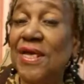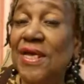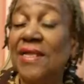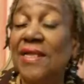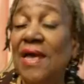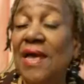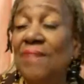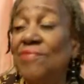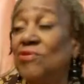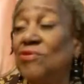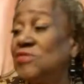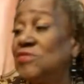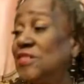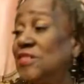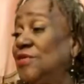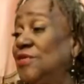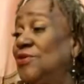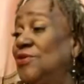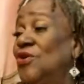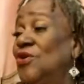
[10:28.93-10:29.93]
And I'm gonna
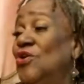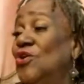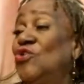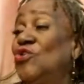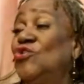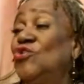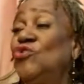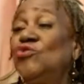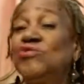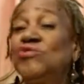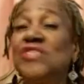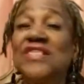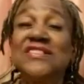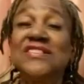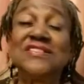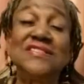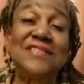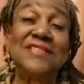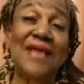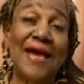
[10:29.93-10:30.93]
tell you, who
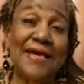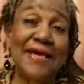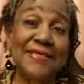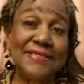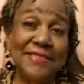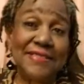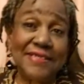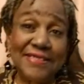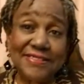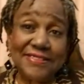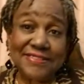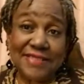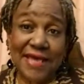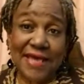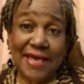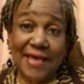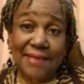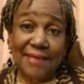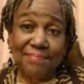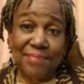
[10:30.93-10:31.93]
does not need
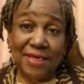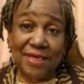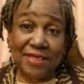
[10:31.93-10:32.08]
time